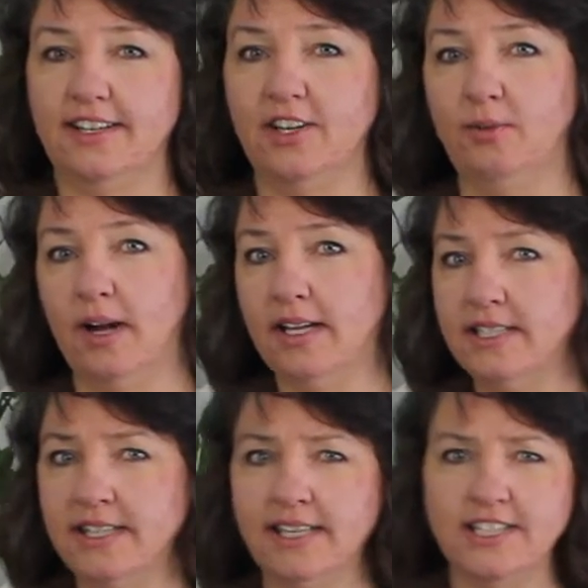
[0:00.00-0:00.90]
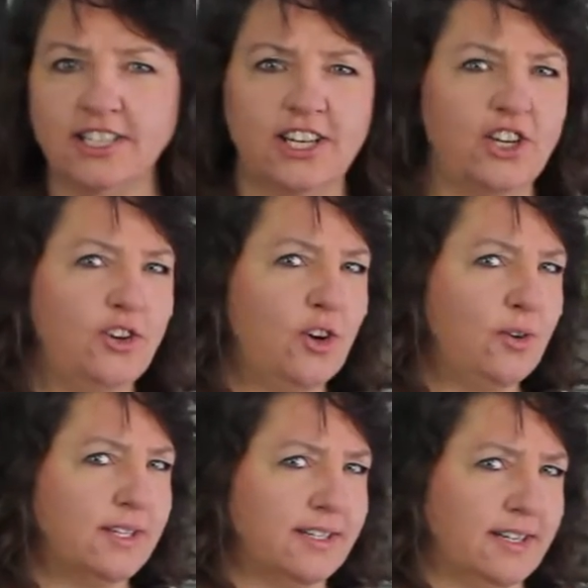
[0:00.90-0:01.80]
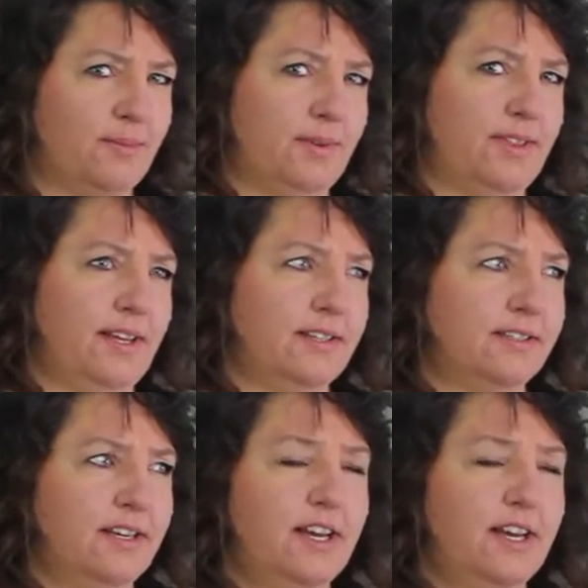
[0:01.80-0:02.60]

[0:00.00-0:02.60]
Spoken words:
You walk into the kitchen and you notice a couple things.